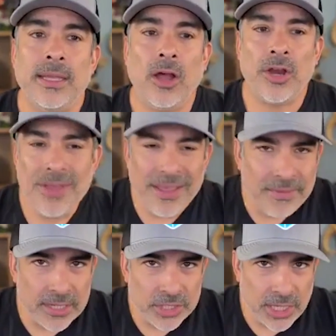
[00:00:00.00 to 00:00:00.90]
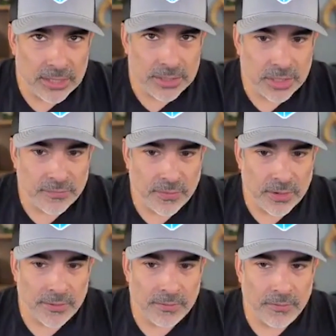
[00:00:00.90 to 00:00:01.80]
are you having a challenge
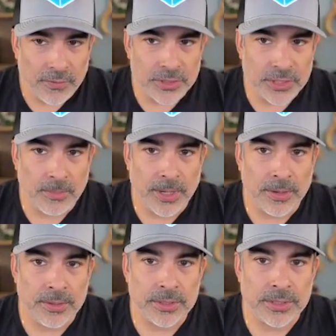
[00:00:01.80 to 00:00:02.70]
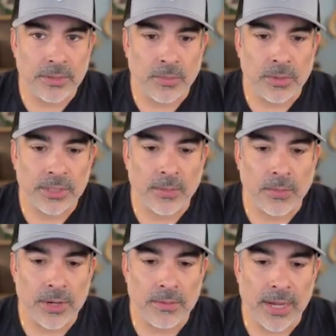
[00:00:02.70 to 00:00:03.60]
converting for sale by owners in the world that
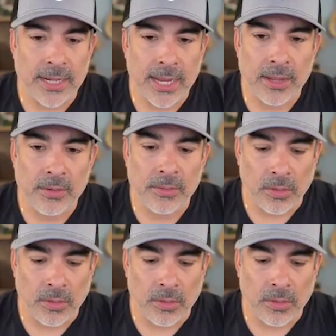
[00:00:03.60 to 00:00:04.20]
we're in right now,